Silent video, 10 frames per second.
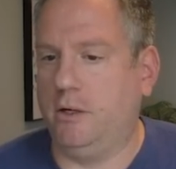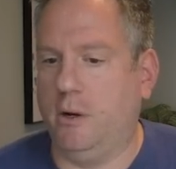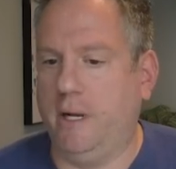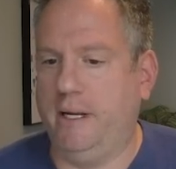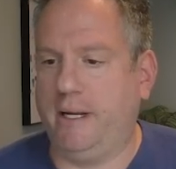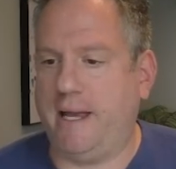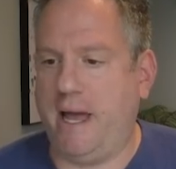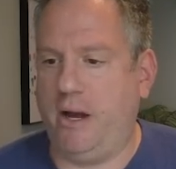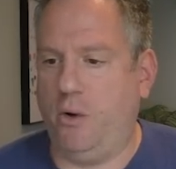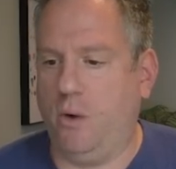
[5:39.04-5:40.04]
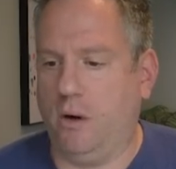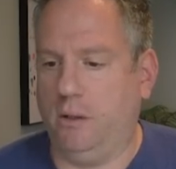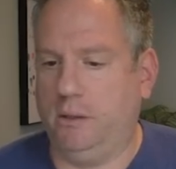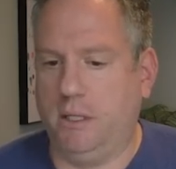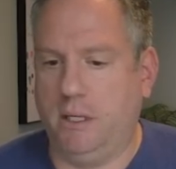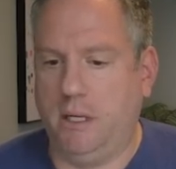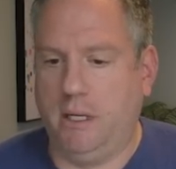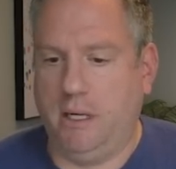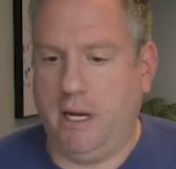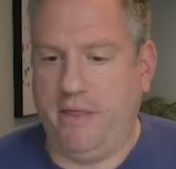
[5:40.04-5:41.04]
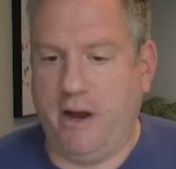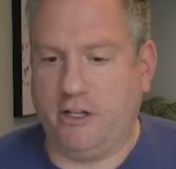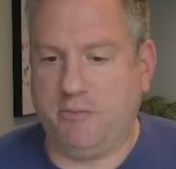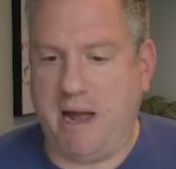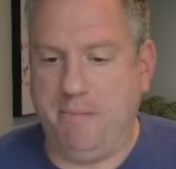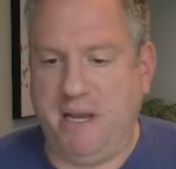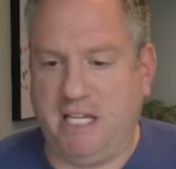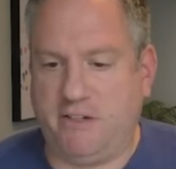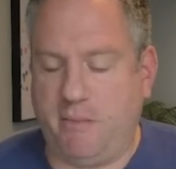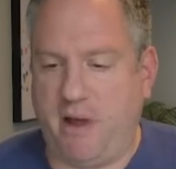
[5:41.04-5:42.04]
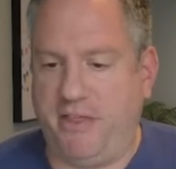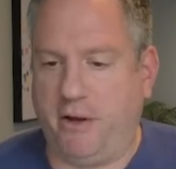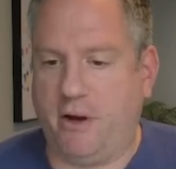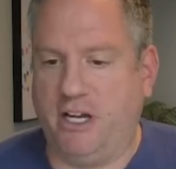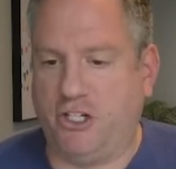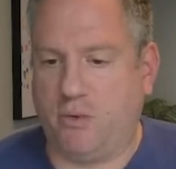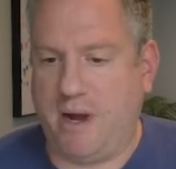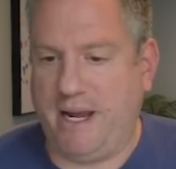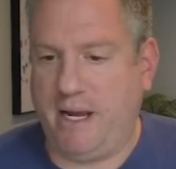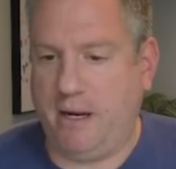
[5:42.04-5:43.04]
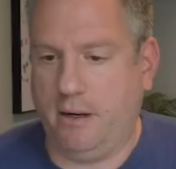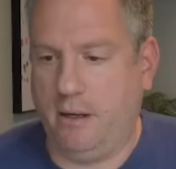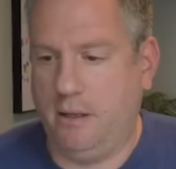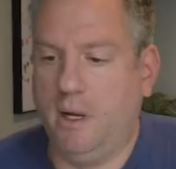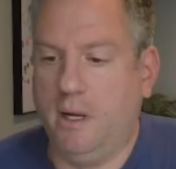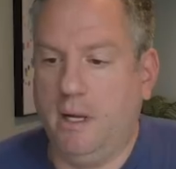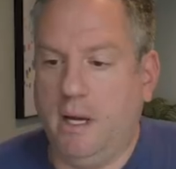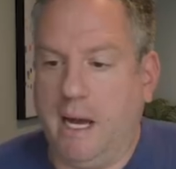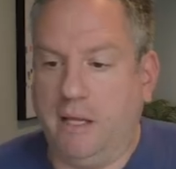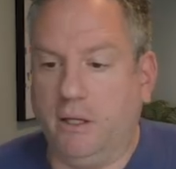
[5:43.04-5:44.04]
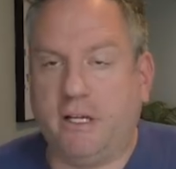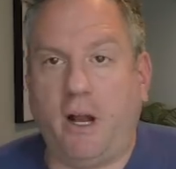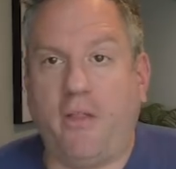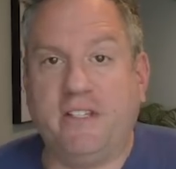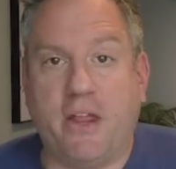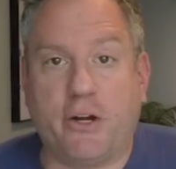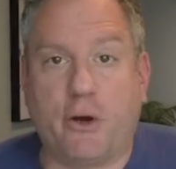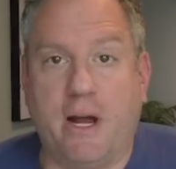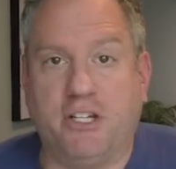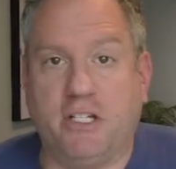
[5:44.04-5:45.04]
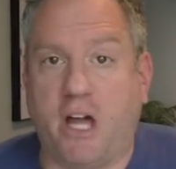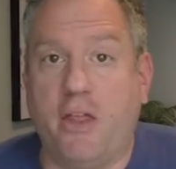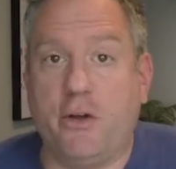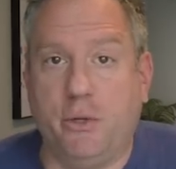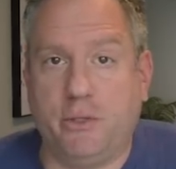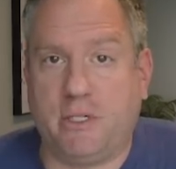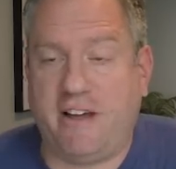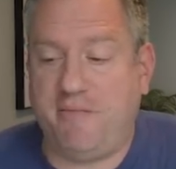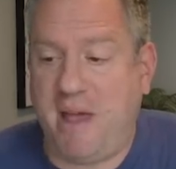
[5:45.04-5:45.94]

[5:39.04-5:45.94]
can go into Kano World, and there's my Beans from Nothing creation right here. And look at all these other creations other users have